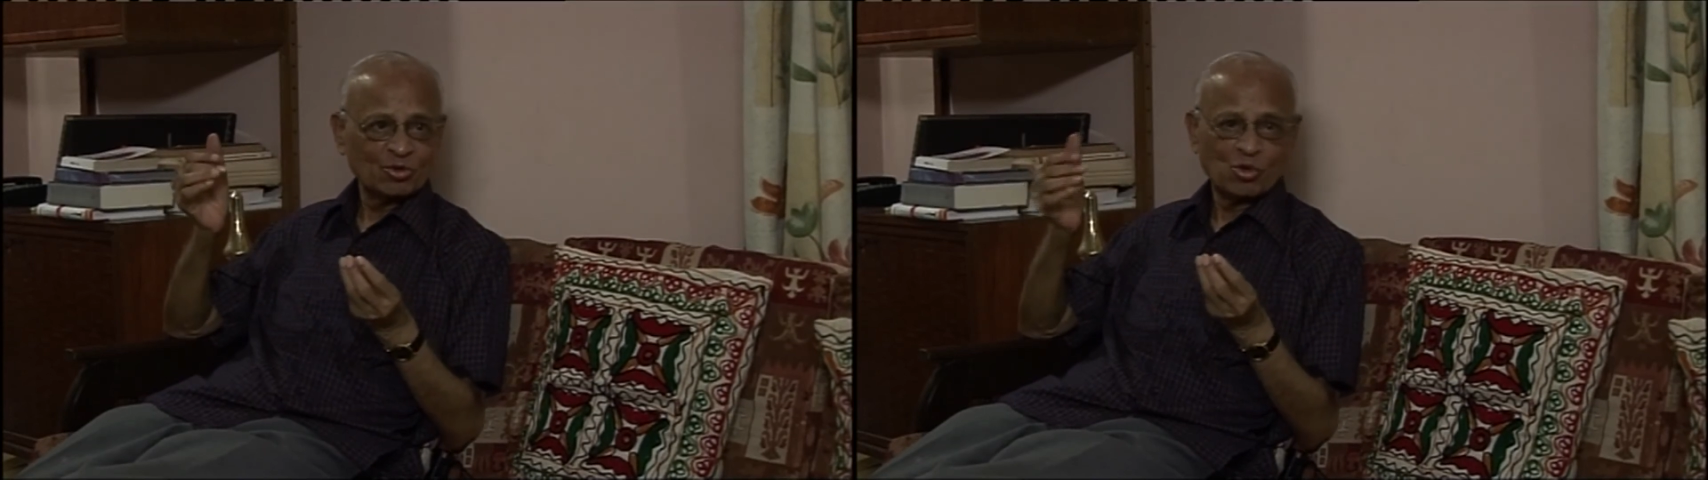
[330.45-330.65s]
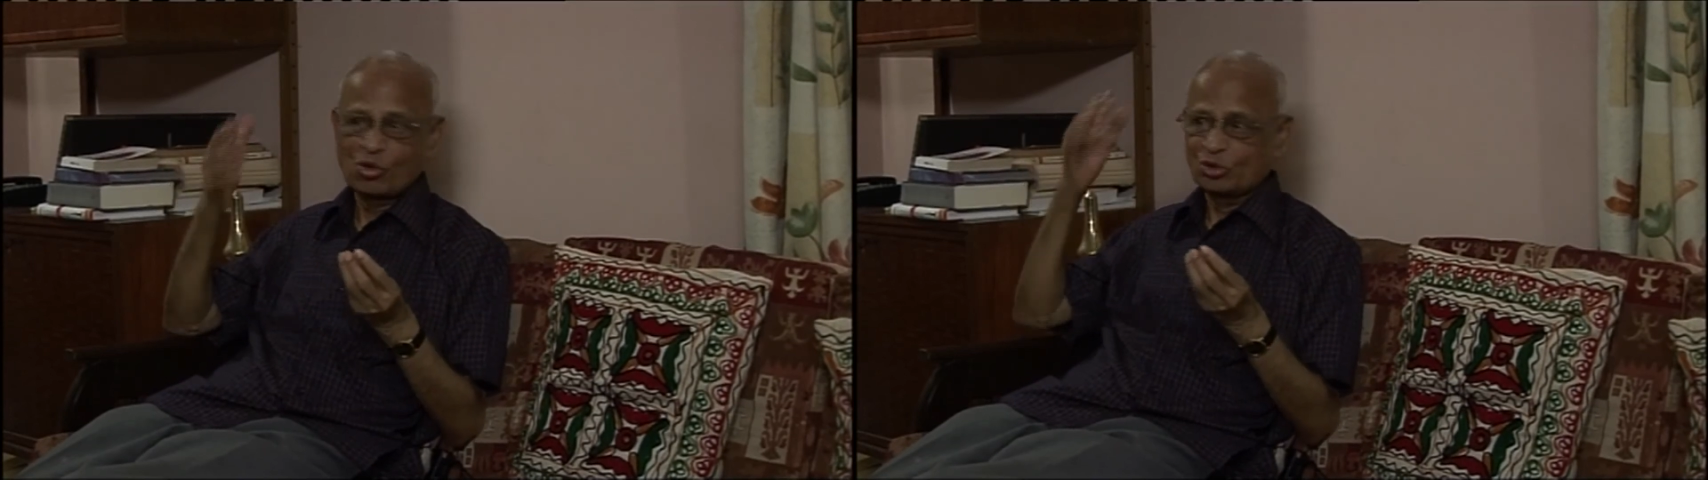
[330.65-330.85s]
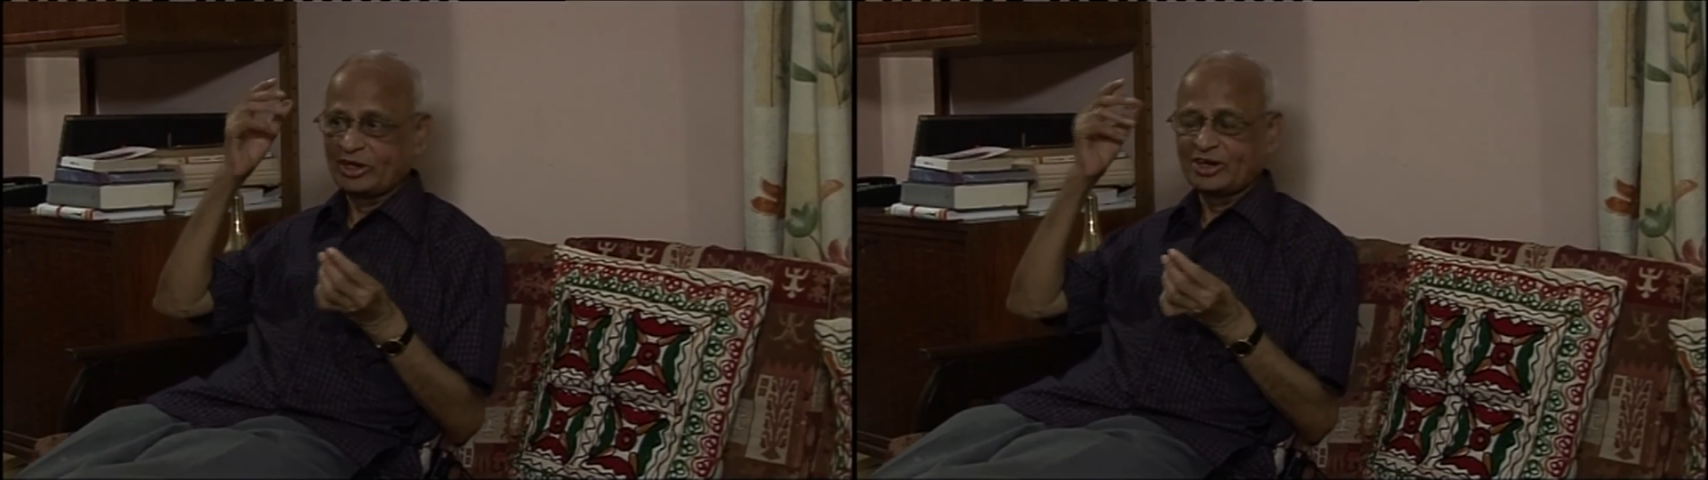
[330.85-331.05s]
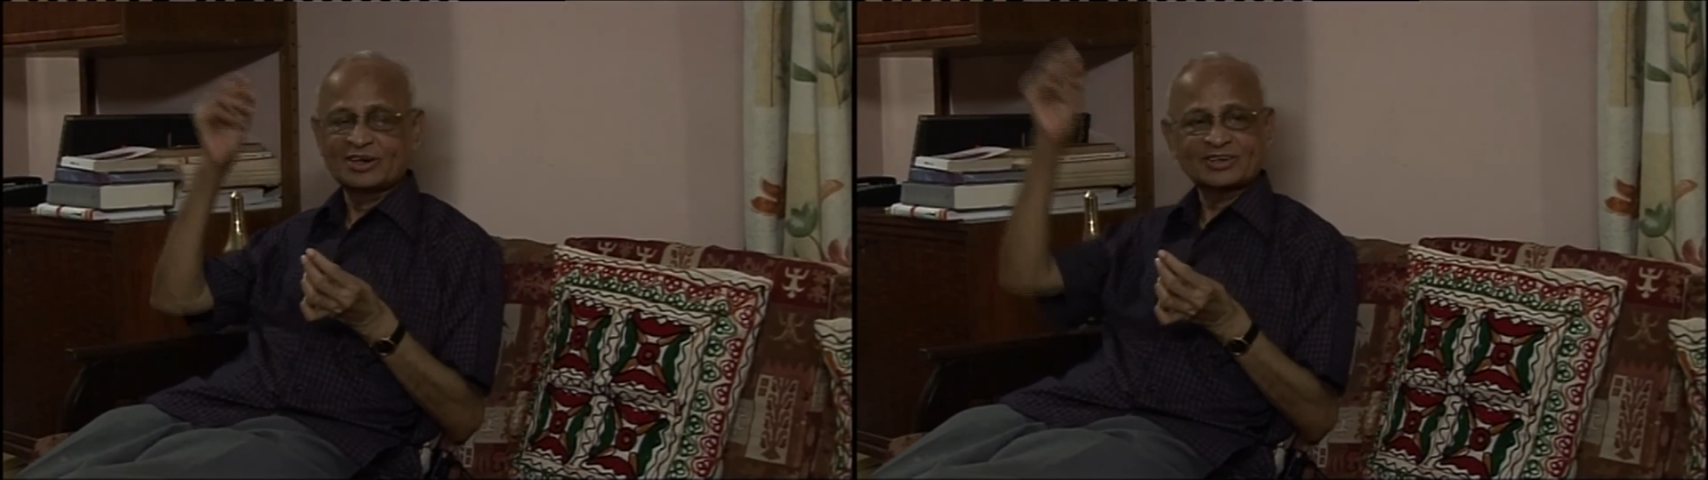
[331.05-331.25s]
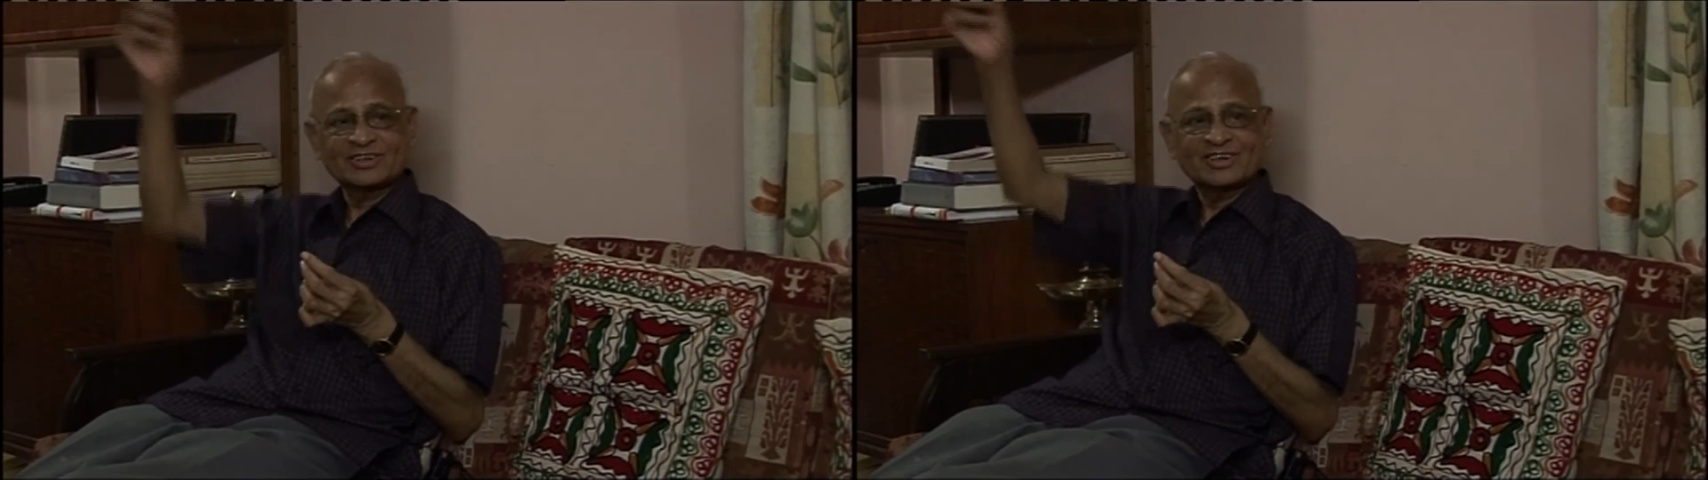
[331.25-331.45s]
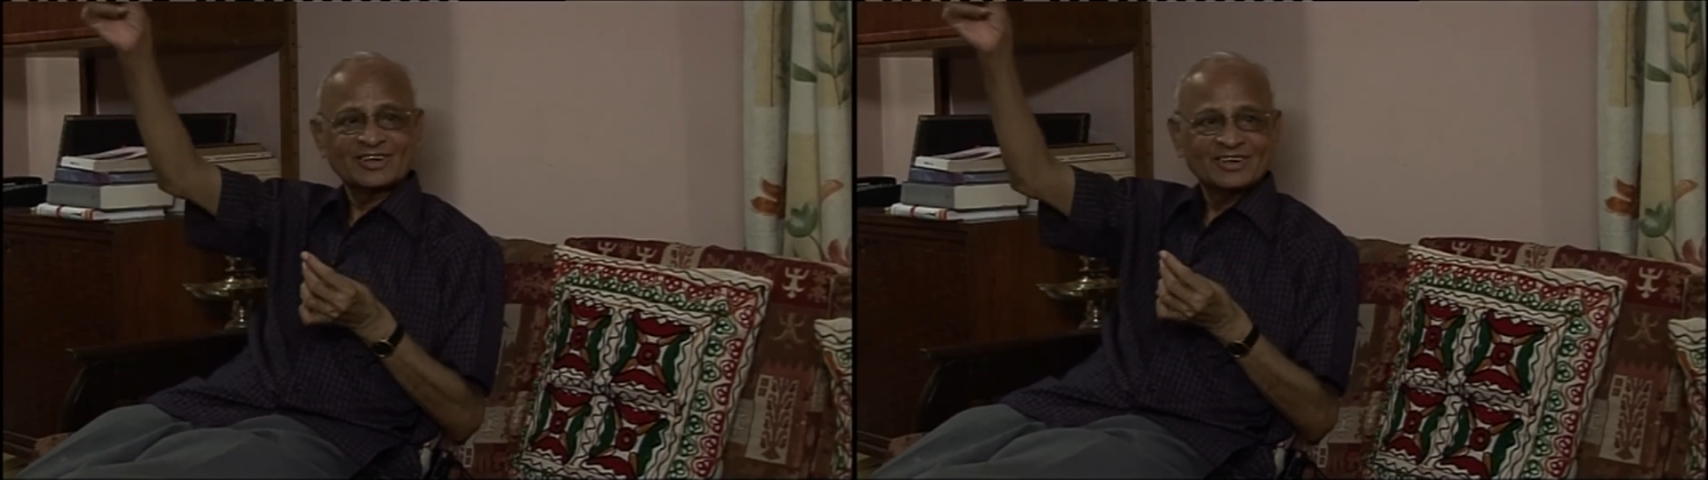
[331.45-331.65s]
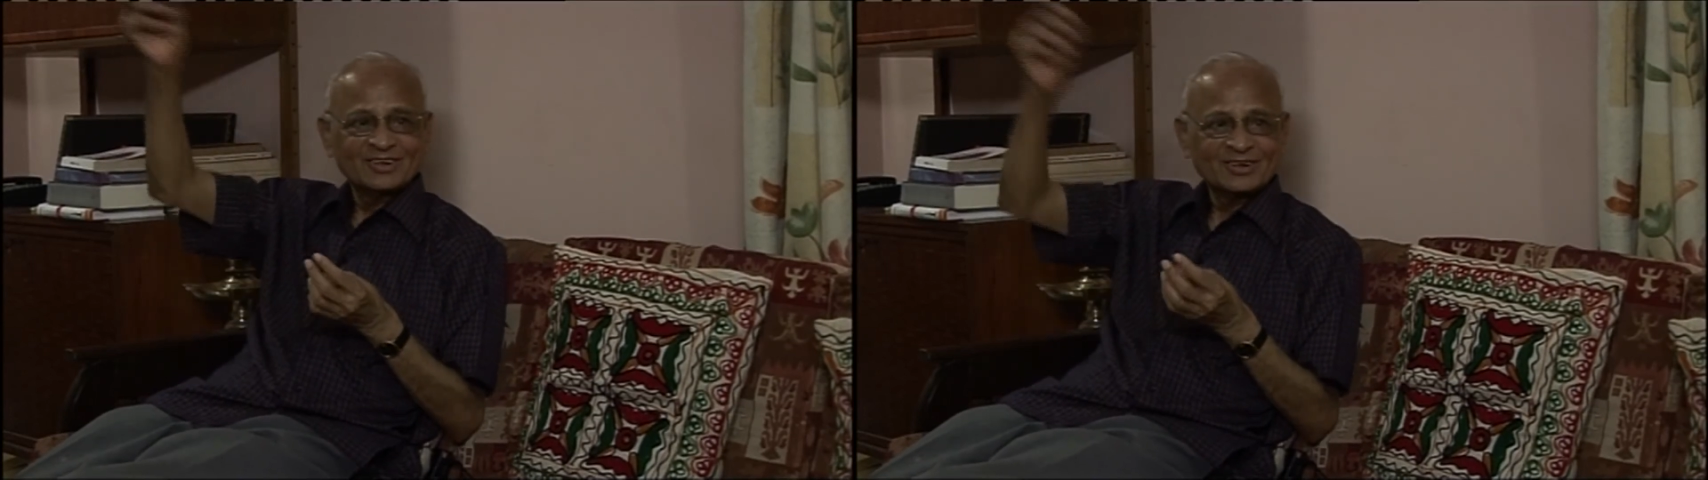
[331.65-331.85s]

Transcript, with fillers: oh, he got uh,